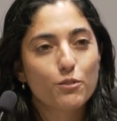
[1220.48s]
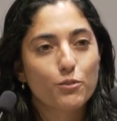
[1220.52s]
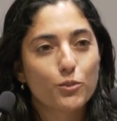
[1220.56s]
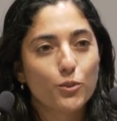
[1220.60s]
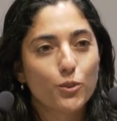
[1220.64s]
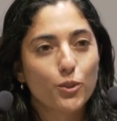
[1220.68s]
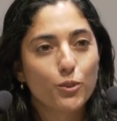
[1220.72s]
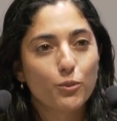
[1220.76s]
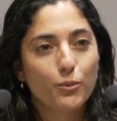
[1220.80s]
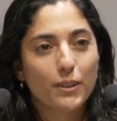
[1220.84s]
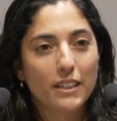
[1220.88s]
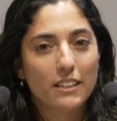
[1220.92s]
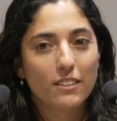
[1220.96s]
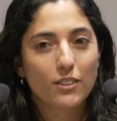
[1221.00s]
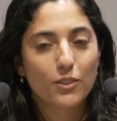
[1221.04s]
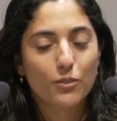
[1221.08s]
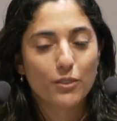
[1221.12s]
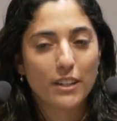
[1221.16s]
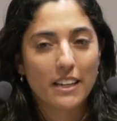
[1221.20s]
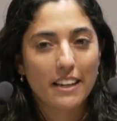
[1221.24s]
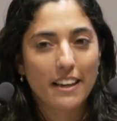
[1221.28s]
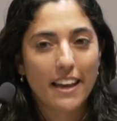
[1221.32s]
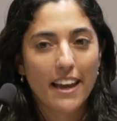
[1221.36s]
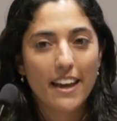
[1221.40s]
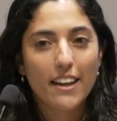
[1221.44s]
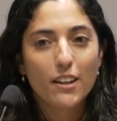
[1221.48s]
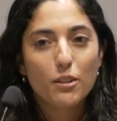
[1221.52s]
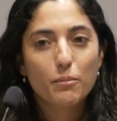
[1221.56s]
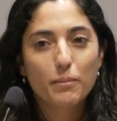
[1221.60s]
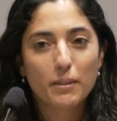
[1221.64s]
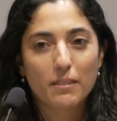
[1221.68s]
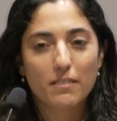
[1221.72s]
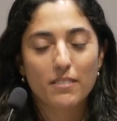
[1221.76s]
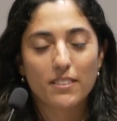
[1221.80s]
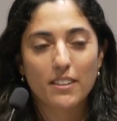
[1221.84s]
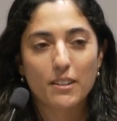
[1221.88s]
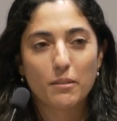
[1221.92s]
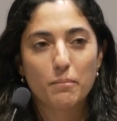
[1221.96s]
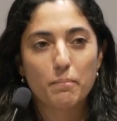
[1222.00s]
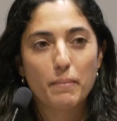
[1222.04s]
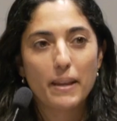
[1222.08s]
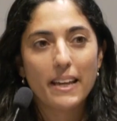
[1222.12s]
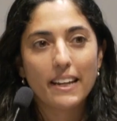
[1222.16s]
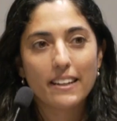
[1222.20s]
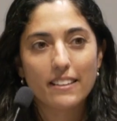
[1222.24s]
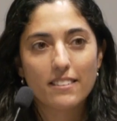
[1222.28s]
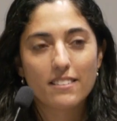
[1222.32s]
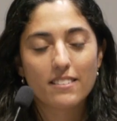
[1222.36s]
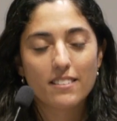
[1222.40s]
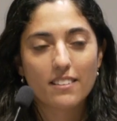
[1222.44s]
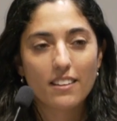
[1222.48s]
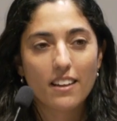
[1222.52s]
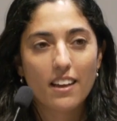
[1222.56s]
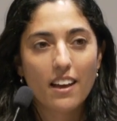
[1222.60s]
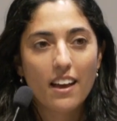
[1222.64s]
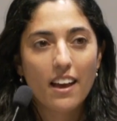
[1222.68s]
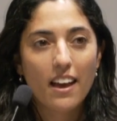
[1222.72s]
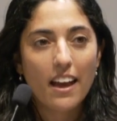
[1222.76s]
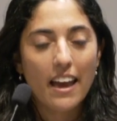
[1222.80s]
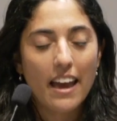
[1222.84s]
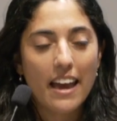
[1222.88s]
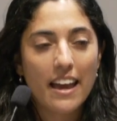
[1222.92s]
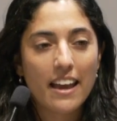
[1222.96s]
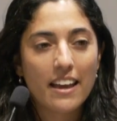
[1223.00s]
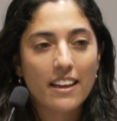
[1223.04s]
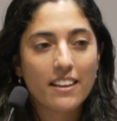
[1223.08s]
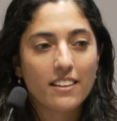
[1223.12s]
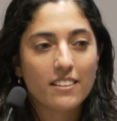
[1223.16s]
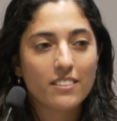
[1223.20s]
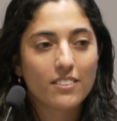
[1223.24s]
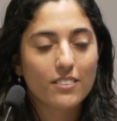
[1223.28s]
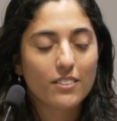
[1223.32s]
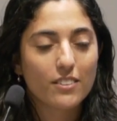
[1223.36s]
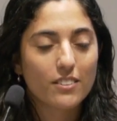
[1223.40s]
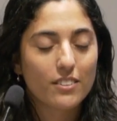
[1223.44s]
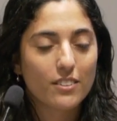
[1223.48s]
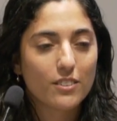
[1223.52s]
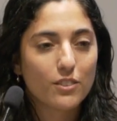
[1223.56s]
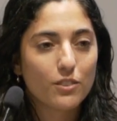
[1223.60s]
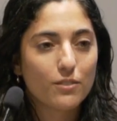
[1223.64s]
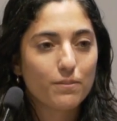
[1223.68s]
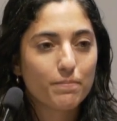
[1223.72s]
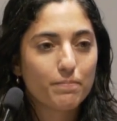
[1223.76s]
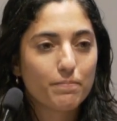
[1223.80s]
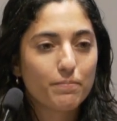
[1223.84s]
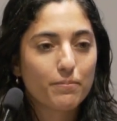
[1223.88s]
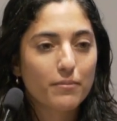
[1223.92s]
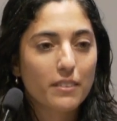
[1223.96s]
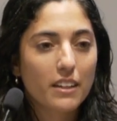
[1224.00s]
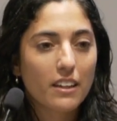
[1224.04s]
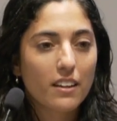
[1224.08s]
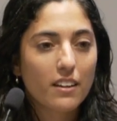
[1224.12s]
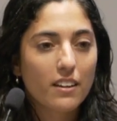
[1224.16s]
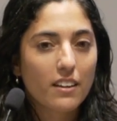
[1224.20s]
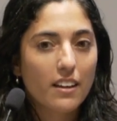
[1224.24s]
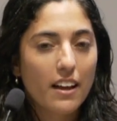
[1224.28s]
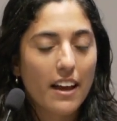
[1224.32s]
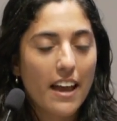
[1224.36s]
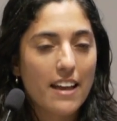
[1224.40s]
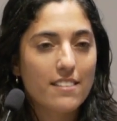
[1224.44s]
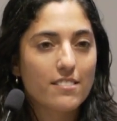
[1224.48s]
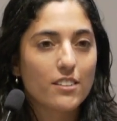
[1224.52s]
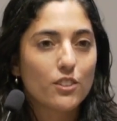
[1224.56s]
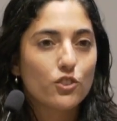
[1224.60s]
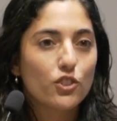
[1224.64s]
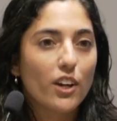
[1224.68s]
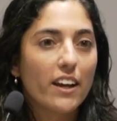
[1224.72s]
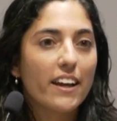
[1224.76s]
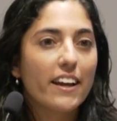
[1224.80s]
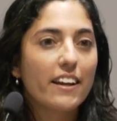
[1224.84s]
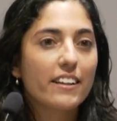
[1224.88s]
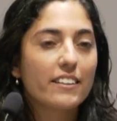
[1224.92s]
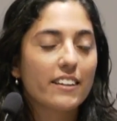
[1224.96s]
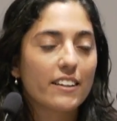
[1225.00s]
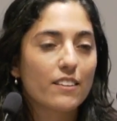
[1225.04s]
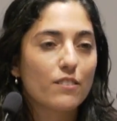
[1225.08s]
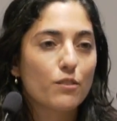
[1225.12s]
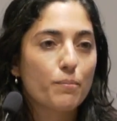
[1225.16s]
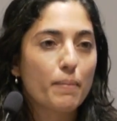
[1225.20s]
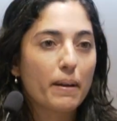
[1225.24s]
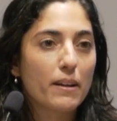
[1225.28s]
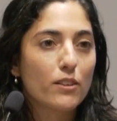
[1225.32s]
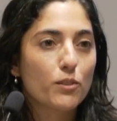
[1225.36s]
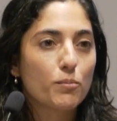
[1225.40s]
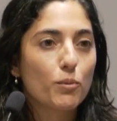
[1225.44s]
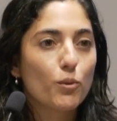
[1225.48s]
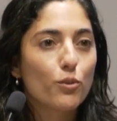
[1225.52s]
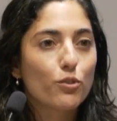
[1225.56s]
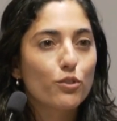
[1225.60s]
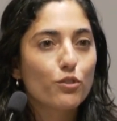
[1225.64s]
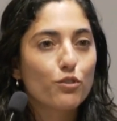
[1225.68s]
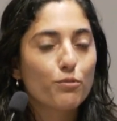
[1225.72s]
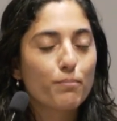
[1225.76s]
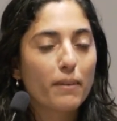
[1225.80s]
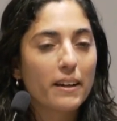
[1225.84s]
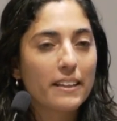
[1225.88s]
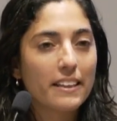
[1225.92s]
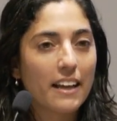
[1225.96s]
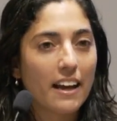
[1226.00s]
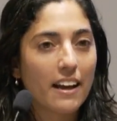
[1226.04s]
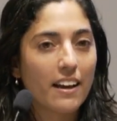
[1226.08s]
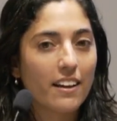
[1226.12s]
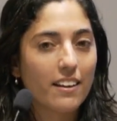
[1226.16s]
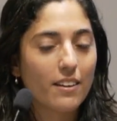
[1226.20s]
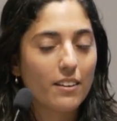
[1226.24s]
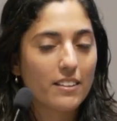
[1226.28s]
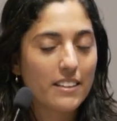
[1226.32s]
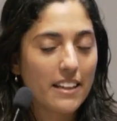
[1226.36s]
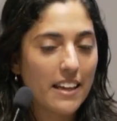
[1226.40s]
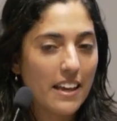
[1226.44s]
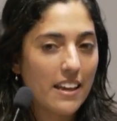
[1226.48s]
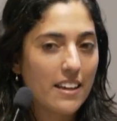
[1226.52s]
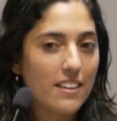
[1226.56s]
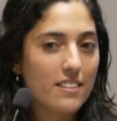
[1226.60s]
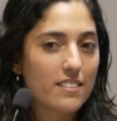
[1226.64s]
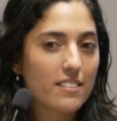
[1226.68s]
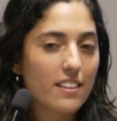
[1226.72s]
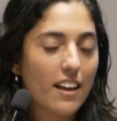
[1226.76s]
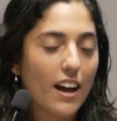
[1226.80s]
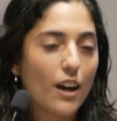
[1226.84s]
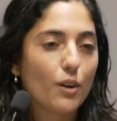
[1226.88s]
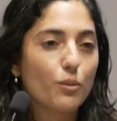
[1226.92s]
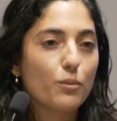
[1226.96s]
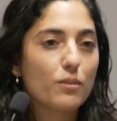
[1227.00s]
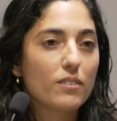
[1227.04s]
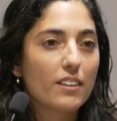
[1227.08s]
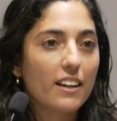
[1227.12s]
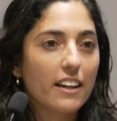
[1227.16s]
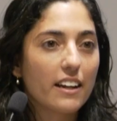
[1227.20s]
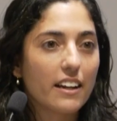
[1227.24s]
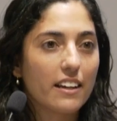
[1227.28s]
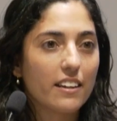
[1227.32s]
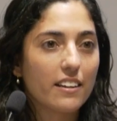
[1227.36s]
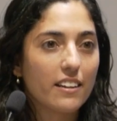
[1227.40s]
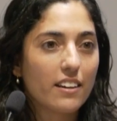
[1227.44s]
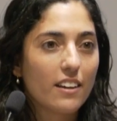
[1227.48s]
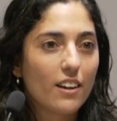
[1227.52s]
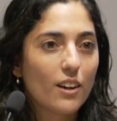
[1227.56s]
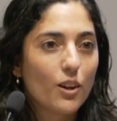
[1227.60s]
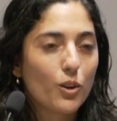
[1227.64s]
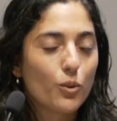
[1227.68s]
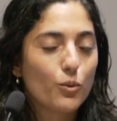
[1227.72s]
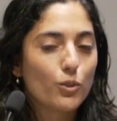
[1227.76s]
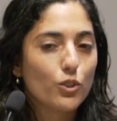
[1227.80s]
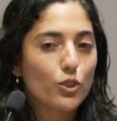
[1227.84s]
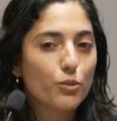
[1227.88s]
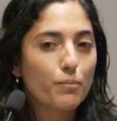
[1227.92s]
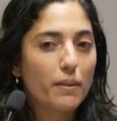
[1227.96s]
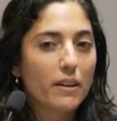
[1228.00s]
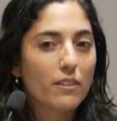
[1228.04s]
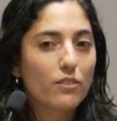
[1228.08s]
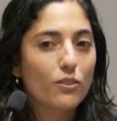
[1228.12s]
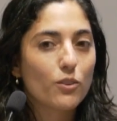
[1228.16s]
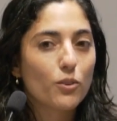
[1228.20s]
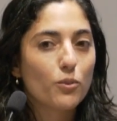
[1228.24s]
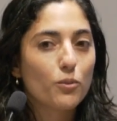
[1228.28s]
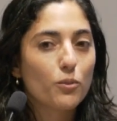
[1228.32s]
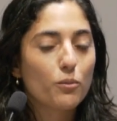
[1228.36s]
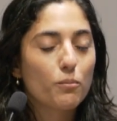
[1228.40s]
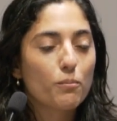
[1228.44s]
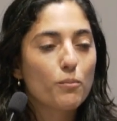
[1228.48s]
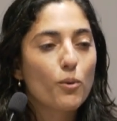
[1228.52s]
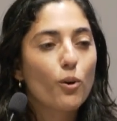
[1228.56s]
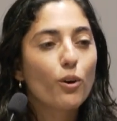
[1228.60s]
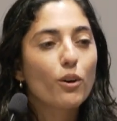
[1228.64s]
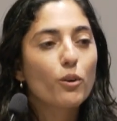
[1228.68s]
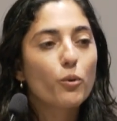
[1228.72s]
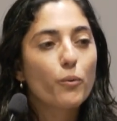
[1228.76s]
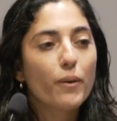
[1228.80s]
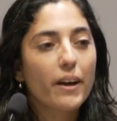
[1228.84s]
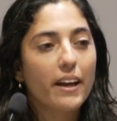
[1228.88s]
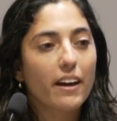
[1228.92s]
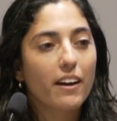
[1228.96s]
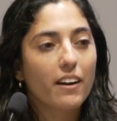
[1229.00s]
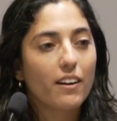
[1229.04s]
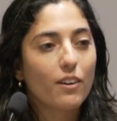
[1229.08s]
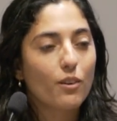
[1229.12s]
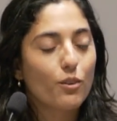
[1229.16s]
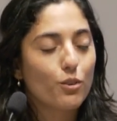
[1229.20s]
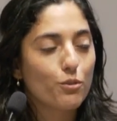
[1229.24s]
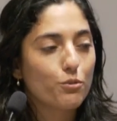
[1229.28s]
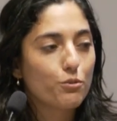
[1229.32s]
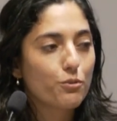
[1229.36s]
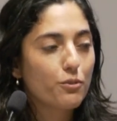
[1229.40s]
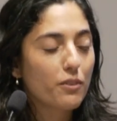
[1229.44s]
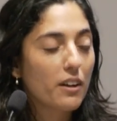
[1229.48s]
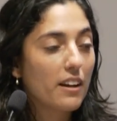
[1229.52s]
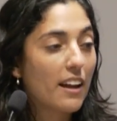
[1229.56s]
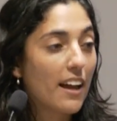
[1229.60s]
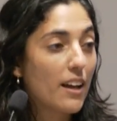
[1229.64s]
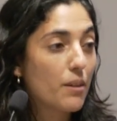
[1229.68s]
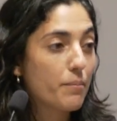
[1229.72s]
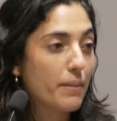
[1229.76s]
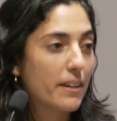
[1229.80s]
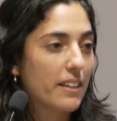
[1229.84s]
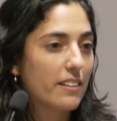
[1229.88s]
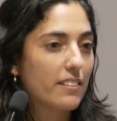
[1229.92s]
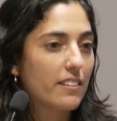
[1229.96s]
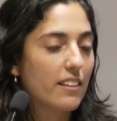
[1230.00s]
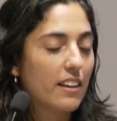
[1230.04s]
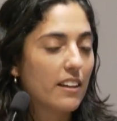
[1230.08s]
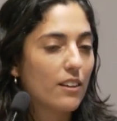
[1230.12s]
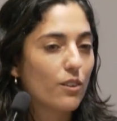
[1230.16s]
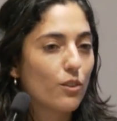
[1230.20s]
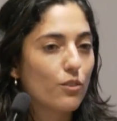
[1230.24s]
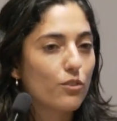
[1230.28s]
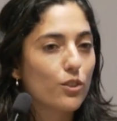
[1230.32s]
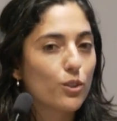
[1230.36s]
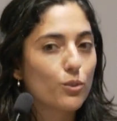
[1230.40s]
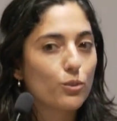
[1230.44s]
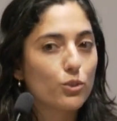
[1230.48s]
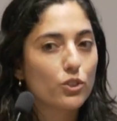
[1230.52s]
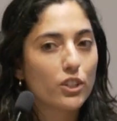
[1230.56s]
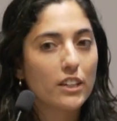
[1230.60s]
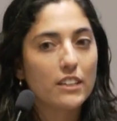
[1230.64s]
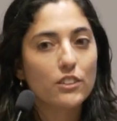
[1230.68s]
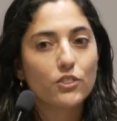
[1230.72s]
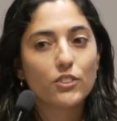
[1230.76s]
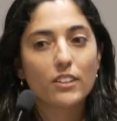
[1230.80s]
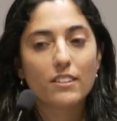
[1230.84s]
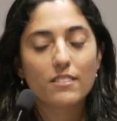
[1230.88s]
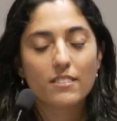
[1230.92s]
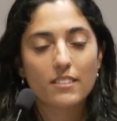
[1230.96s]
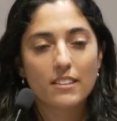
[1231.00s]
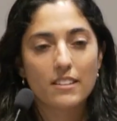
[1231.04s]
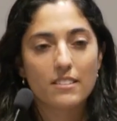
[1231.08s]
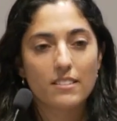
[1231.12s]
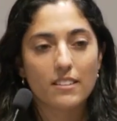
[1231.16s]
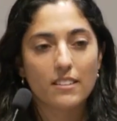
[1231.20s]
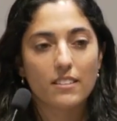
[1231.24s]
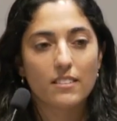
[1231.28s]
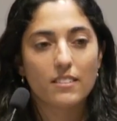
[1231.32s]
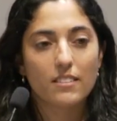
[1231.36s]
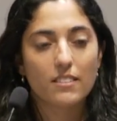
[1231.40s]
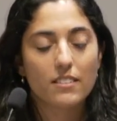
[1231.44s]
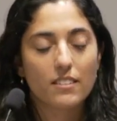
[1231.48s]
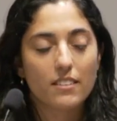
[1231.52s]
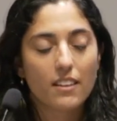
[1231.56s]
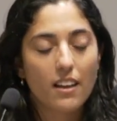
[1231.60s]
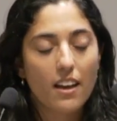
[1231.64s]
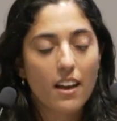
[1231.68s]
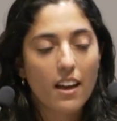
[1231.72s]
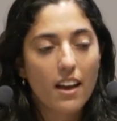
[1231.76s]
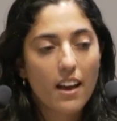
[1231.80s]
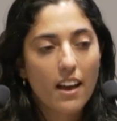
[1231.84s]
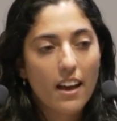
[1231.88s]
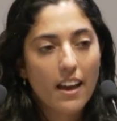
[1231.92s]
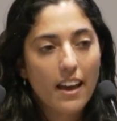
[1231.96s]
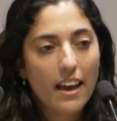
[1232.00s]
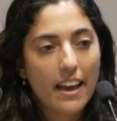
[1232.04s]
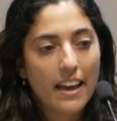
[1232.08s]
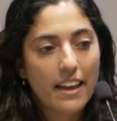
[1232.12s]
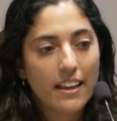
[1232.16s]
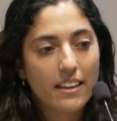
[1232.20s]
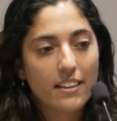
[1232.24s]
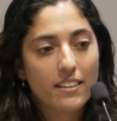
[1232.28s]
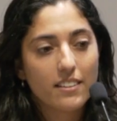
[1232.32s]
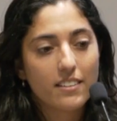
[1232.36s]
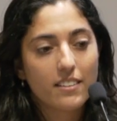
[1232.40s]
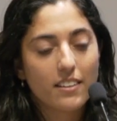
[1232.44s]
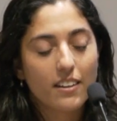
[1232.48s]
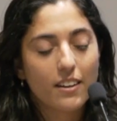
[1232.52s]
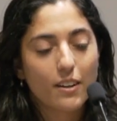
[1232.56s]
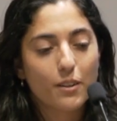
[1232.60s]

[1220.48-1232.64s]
full with unique animals and plants. And as a child, I spent most of my days outside, which makes you more aware of climate and also changing seasons. And